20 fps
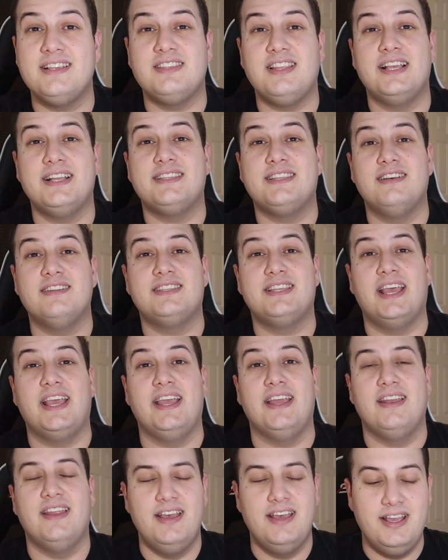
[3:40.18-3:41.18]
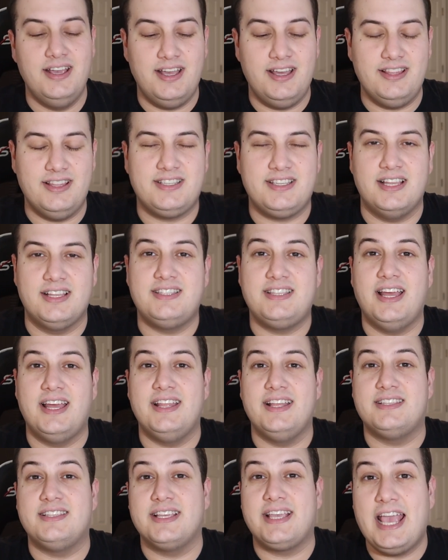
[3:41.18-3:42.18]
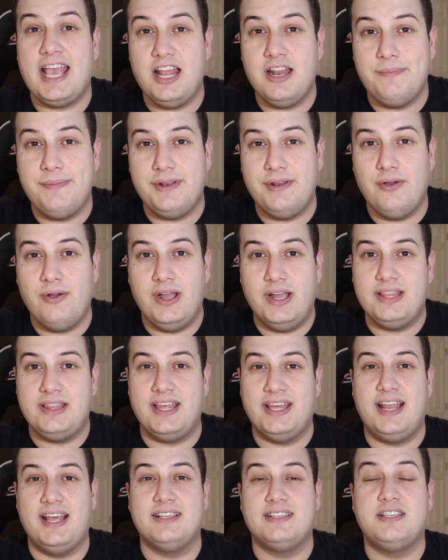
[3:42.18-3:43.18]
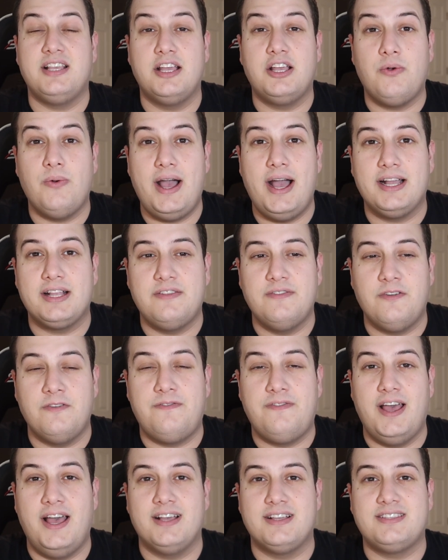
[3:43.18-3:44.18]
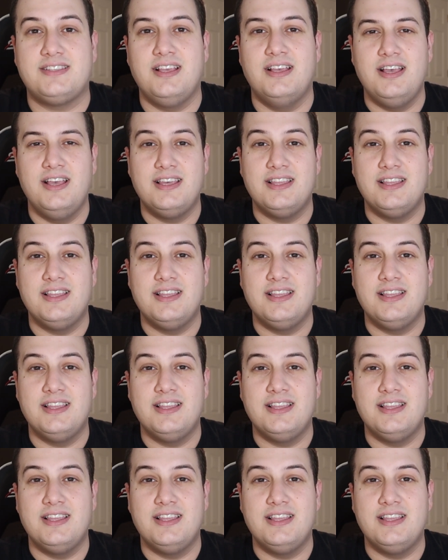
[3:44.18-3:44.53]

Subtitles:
is like Delta-8 in the sense that it's a cannabinoid that has psychoactive effects